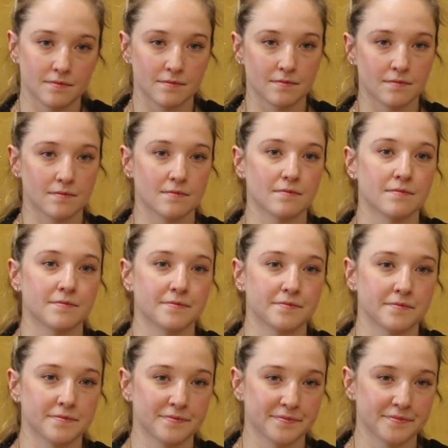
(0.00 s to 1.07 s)

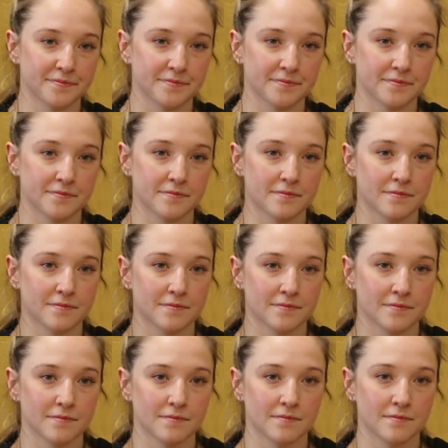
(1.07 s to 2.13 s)

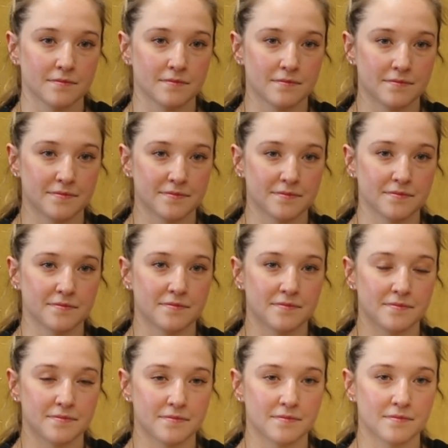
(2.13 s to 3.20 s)

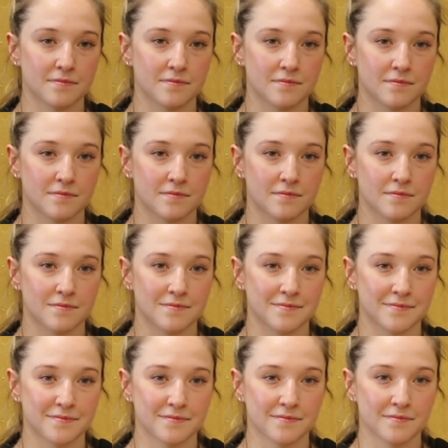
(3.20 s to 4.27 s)

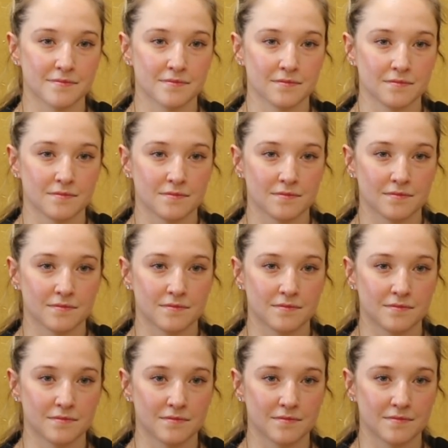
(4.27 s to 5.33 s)

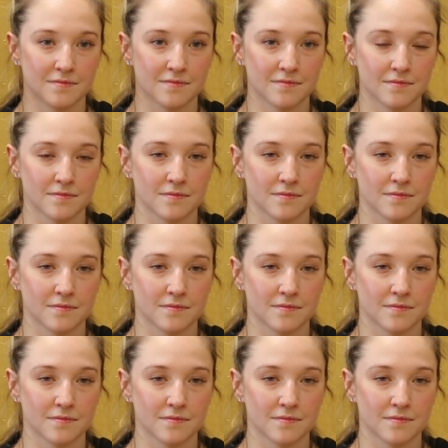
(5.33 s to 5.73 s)
No words are spoken by the person on screen.